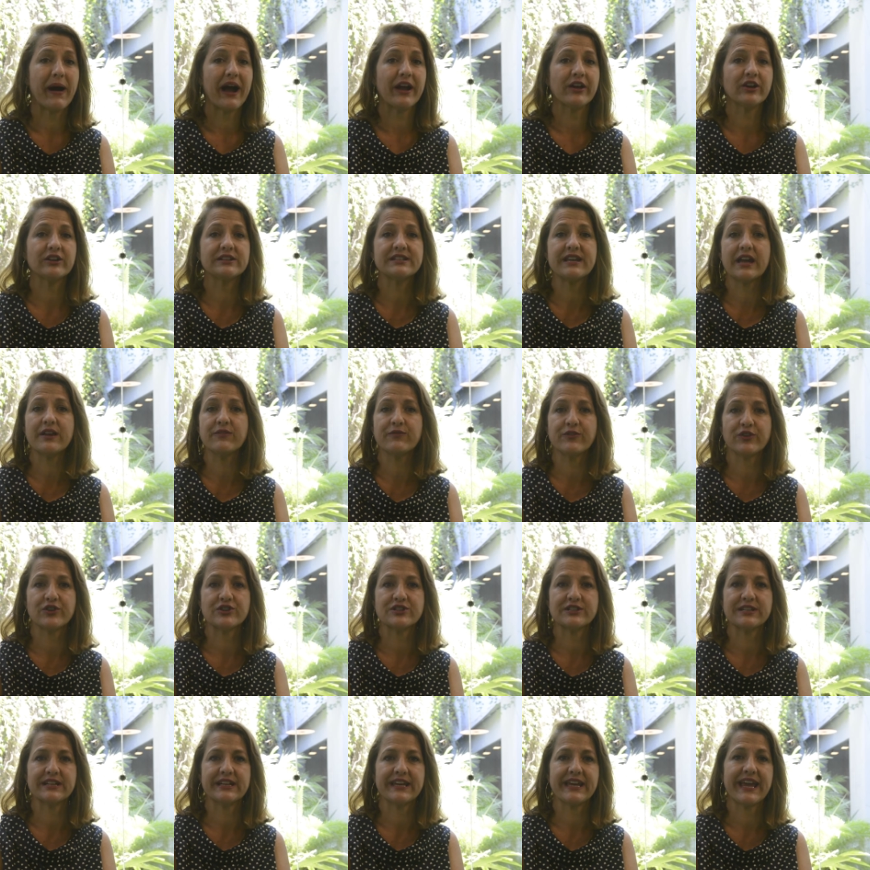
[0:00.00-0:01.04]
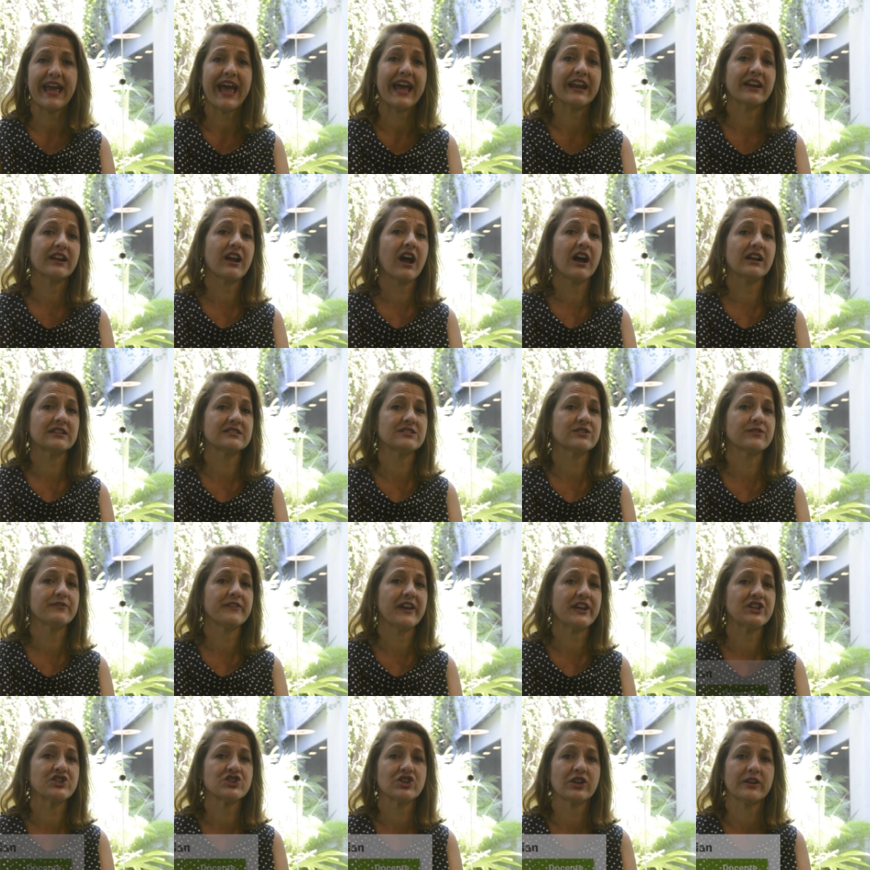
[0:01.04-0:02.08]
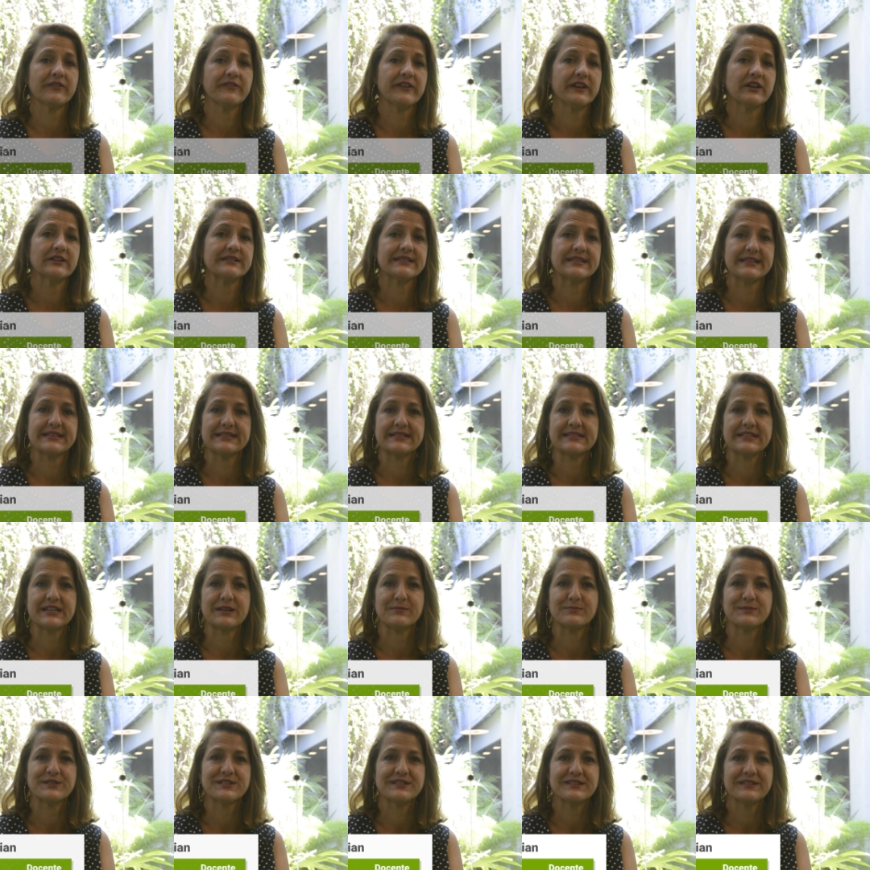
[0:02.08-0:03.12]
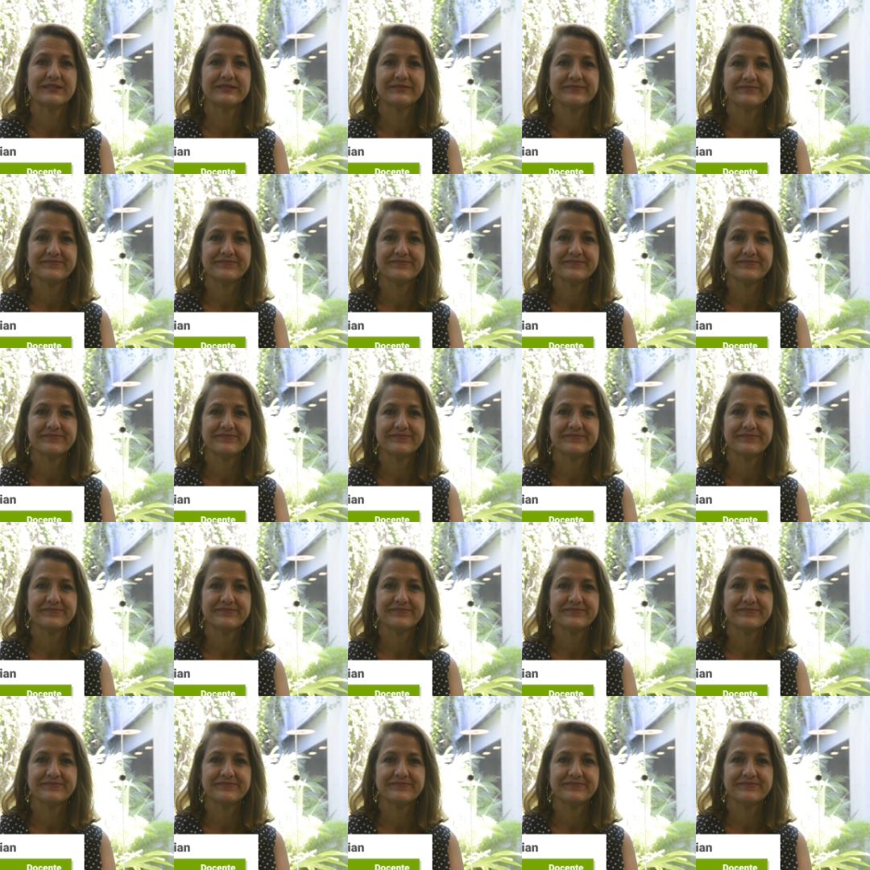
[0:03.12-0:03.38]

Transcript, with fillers: biodiversity and conservation of ecosystems.